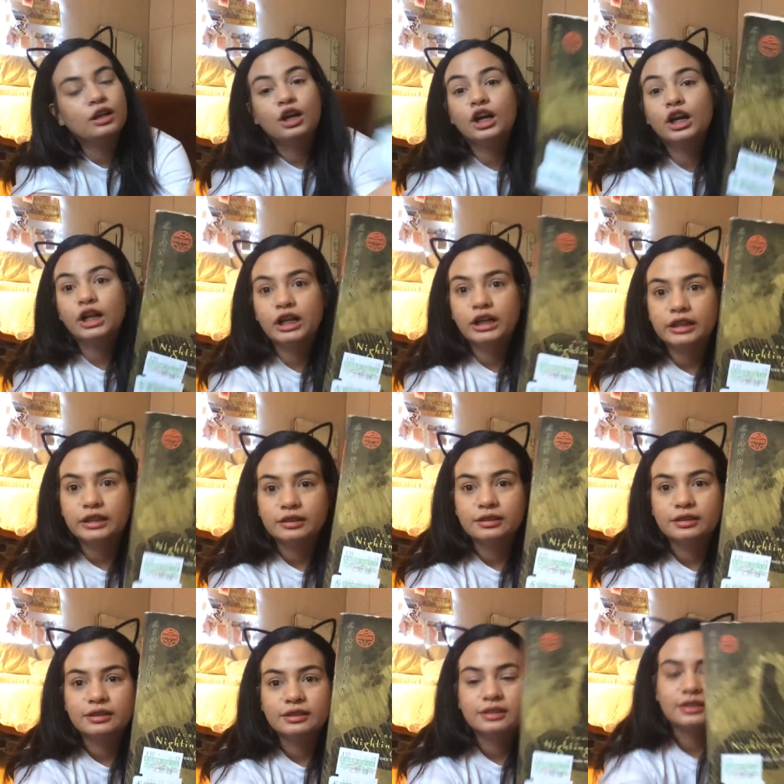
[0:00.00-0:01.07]
Hearn.
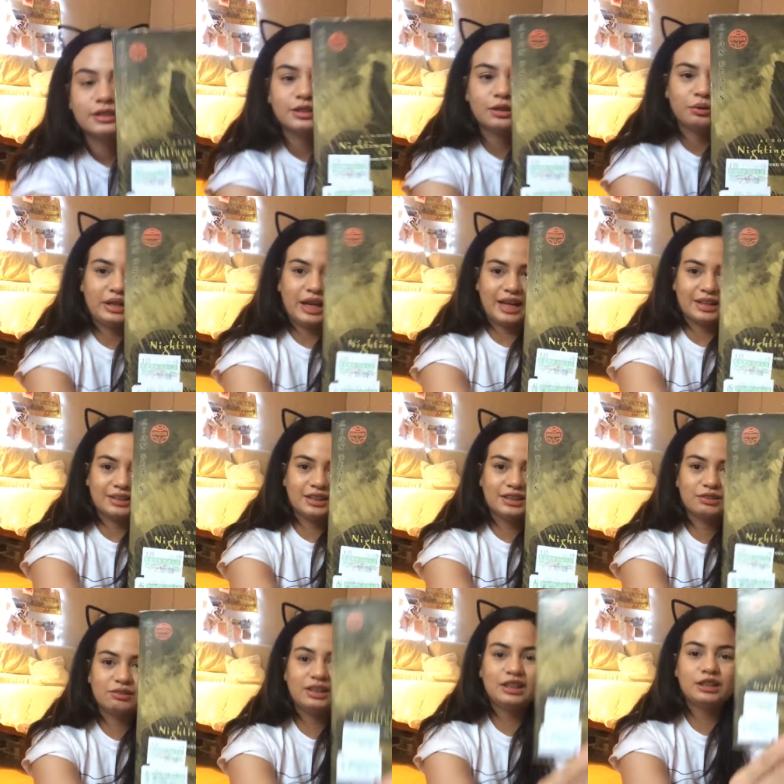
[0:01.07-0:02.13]
So yes,
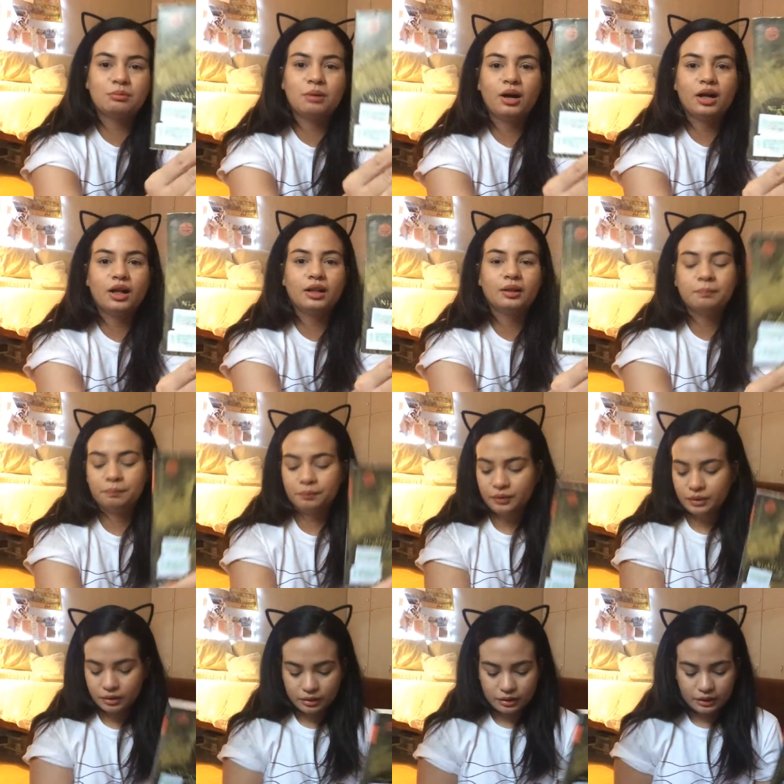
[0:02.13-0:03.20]
it's really small,
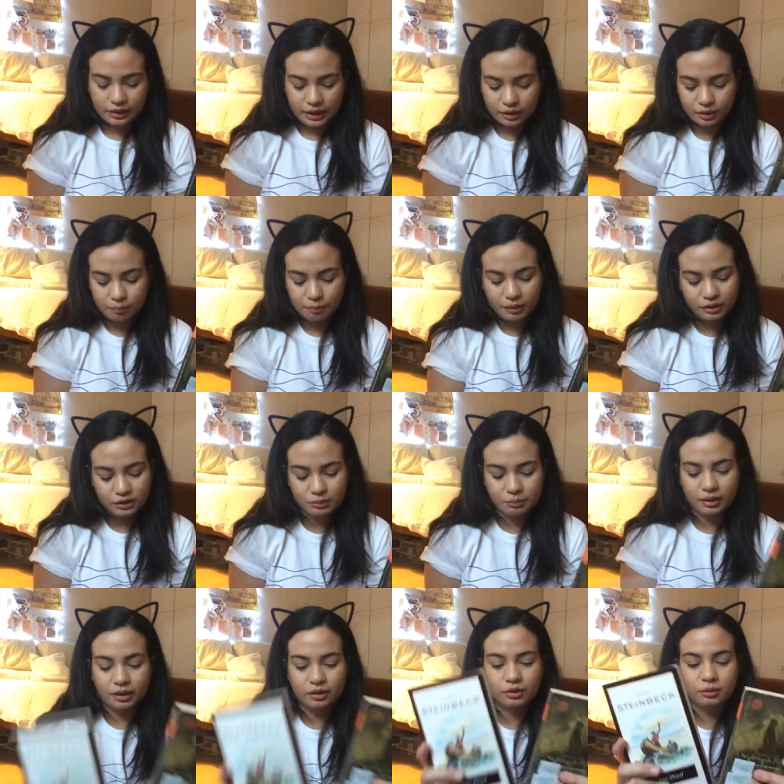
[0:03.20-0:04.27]
and like compared to
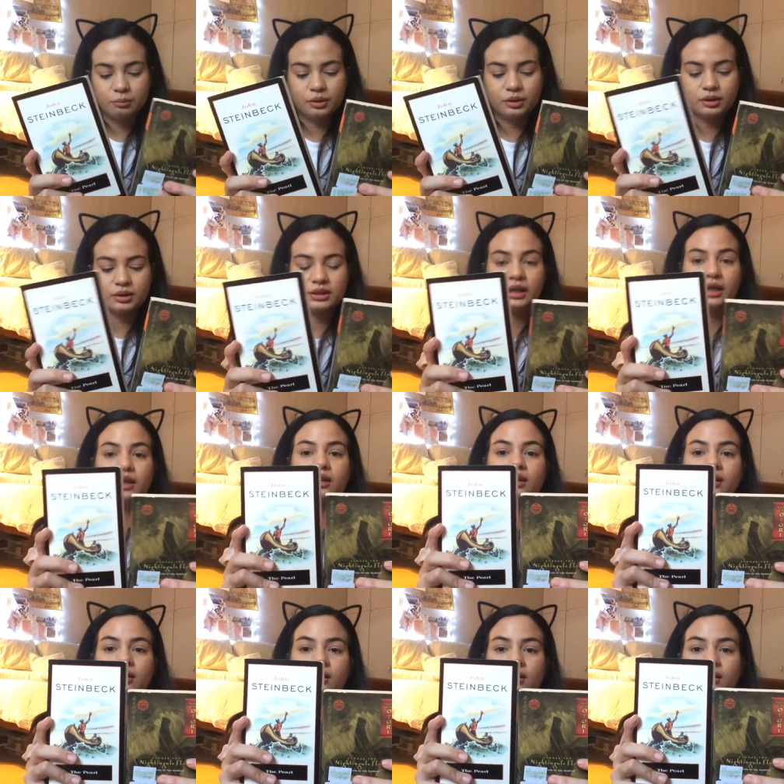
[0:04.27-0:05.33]
my other books, like,
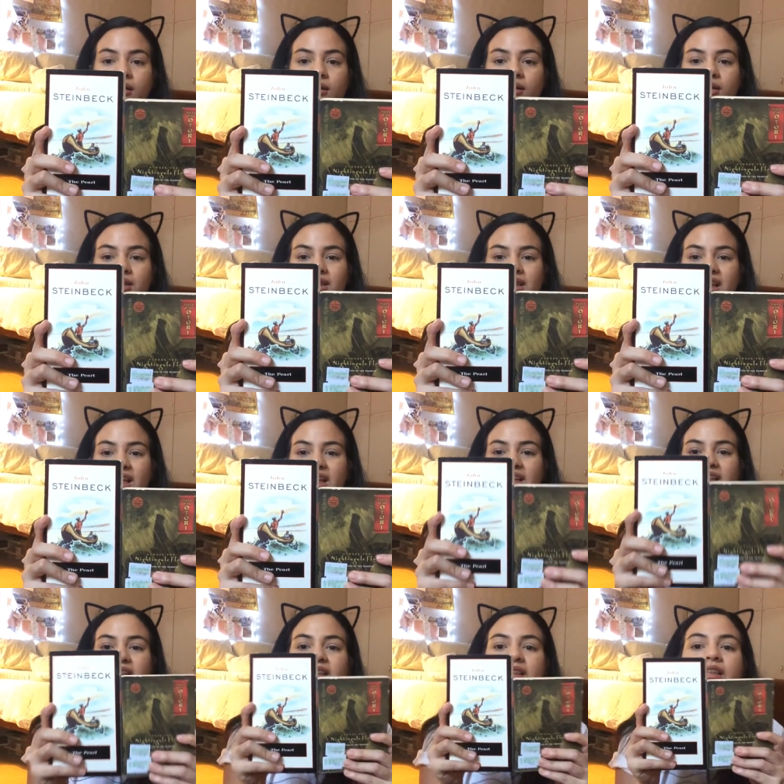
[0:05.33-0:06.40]

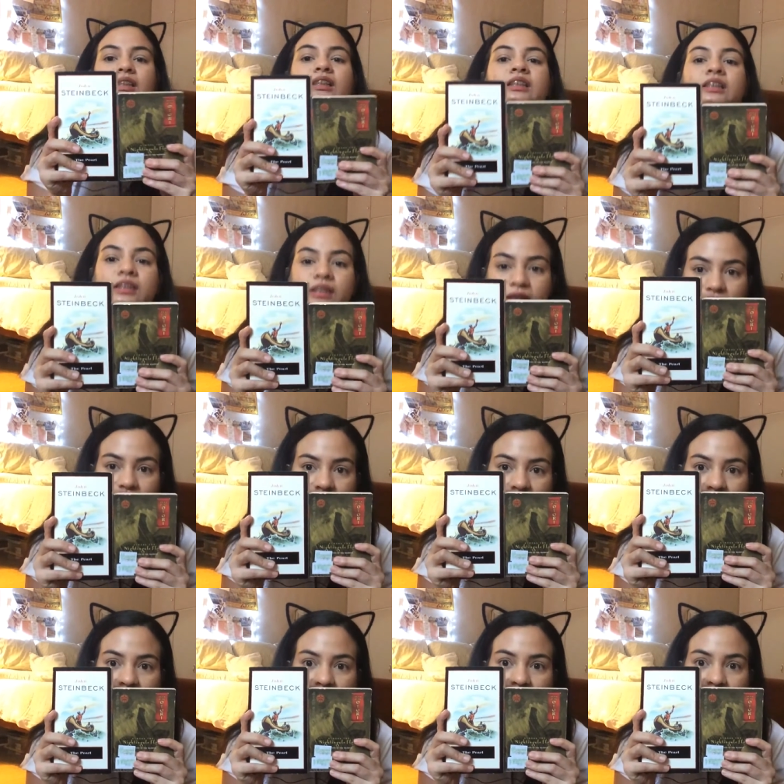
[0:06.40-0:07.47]
See?
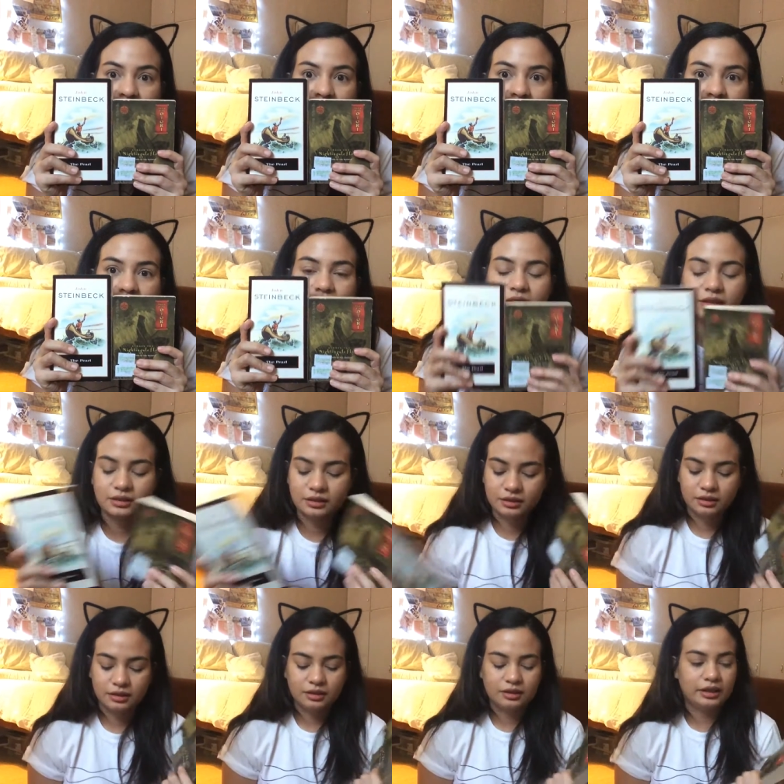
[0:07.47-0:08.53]

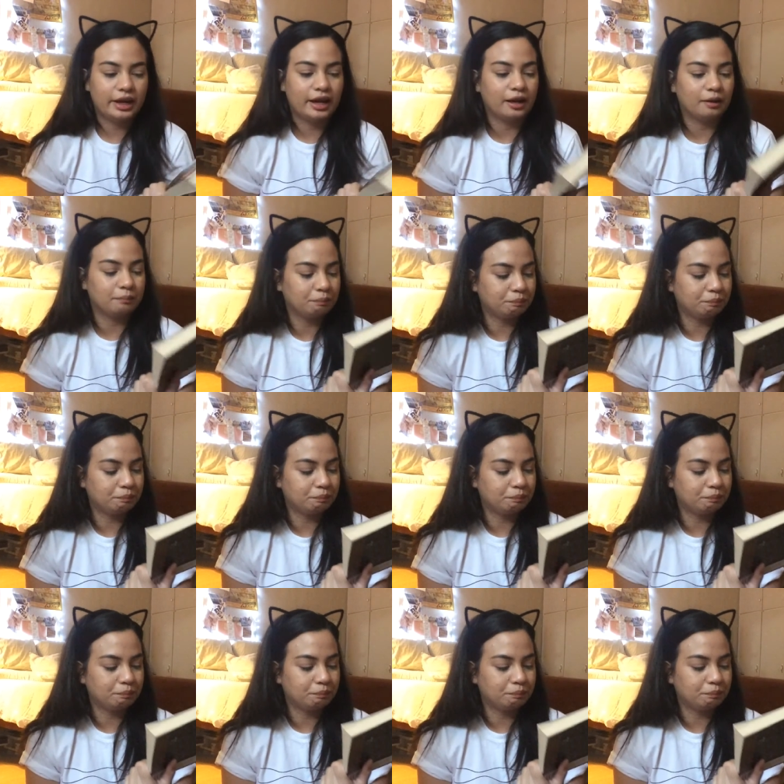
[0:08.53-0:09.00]
Yeah.